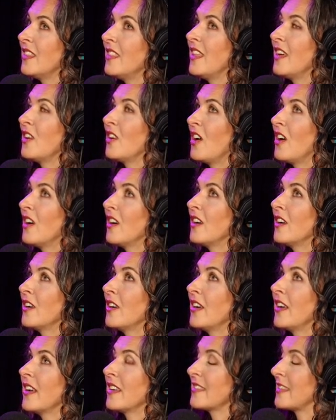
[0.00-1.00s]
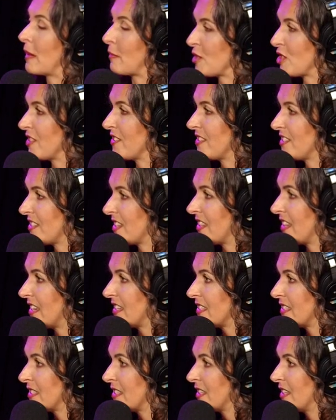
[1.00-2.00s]
there are exceptions to
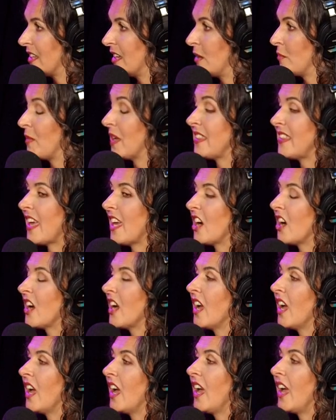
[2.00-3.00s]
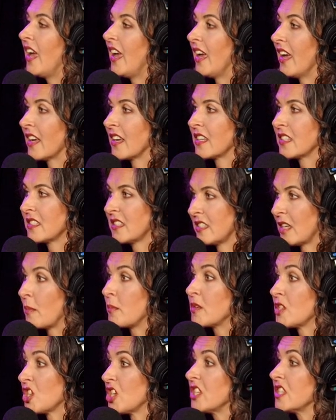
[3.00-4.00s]
this, but they are
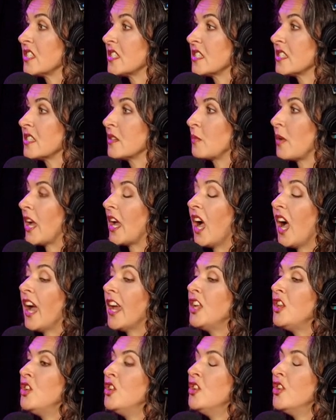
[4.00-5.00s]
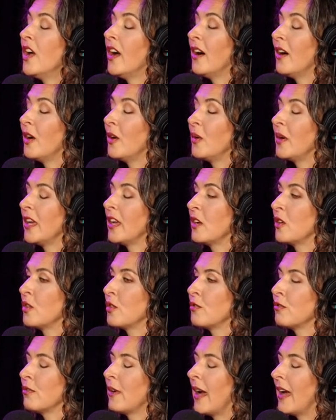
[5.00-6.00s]
exceptions, right? I know
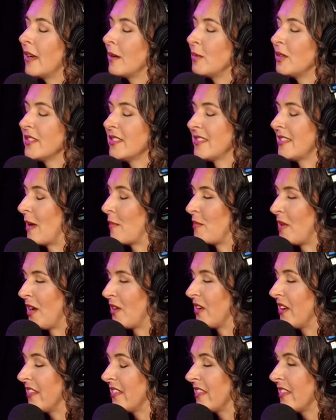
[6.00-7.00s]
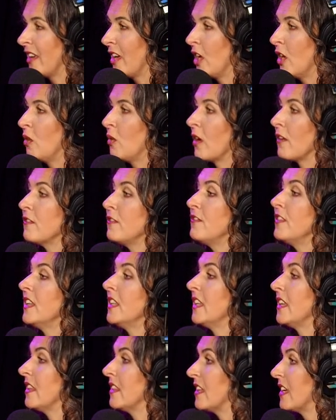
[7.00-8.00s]
incredible step parents who are
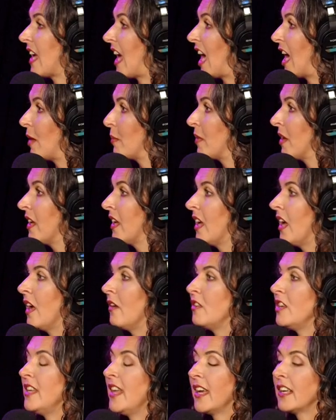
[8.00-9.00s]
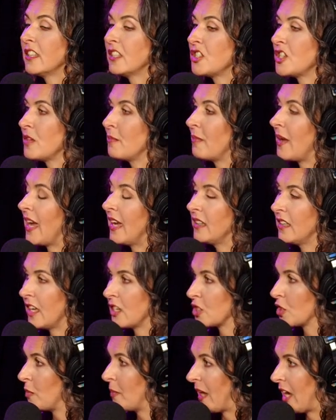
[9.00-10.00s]
filling the gap of a negligent
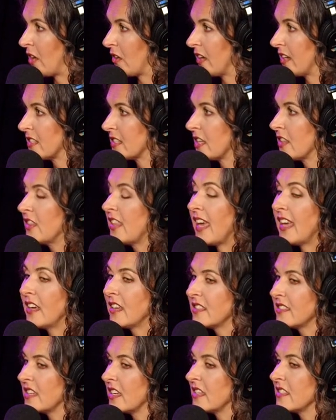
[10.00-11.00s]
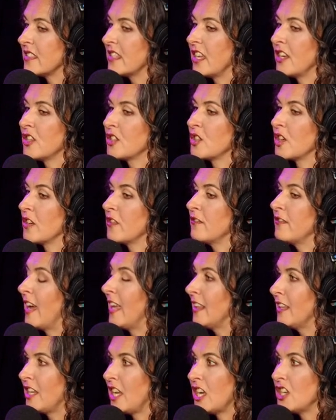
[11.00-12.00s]
biological parent. They exist, they deserve
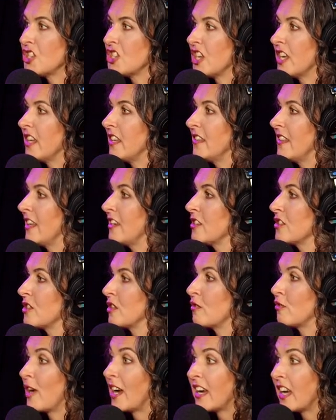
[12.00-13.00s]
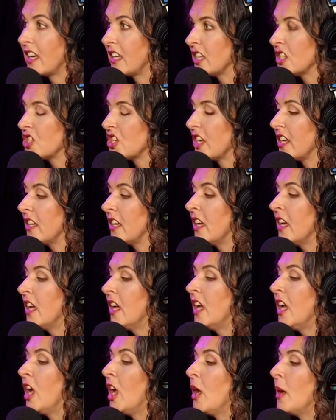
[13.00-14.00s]
validation, they deserve recognition.
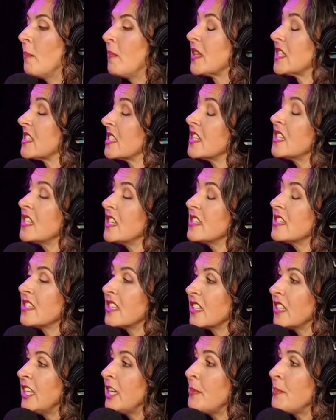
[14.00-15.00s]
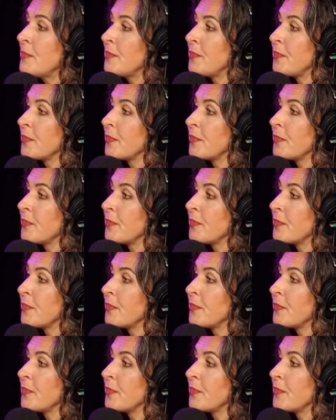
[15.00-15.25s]
But statistically,